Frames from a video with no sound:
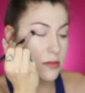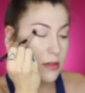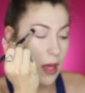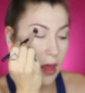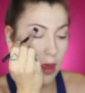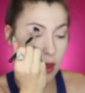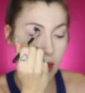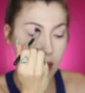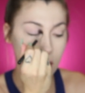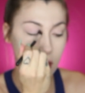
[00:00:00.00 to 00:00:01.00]

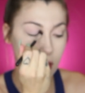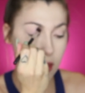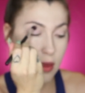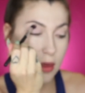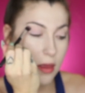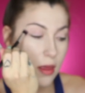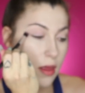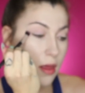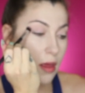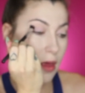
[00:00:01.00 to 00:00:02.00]
stay
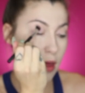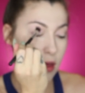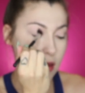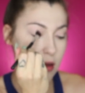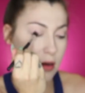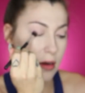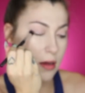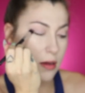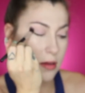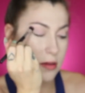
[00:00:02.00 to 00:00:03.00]
and
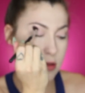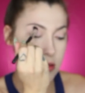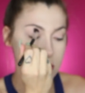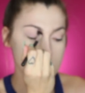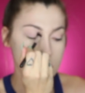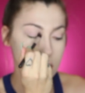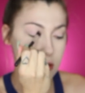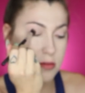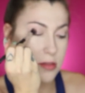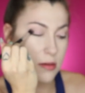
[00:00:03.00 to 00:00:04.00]

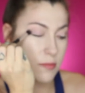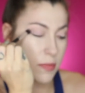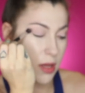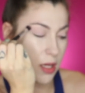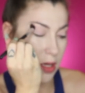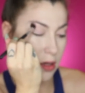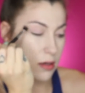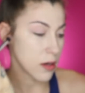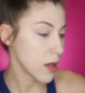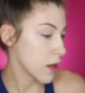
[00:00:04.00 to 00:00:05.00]
easy to
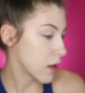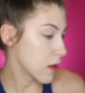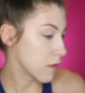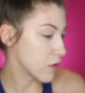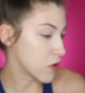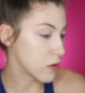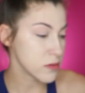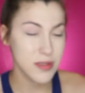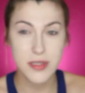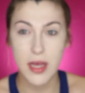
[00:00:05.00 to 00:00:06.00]
blend. If you
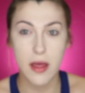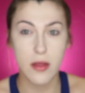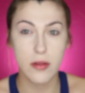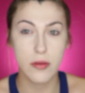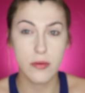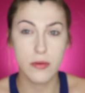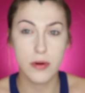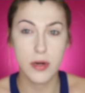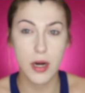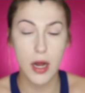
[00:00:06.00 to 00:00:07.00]
don't set
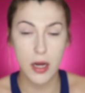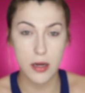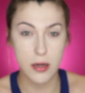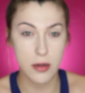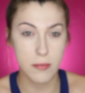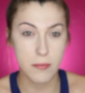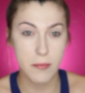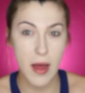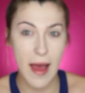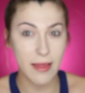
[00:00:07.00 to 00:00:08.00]
your
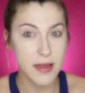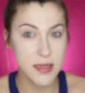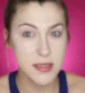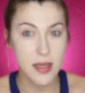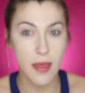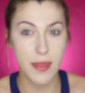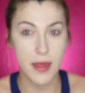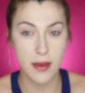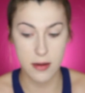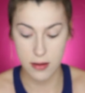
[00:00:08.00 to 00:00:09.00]
eyelids,
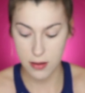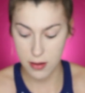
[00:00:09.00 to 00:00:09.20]
then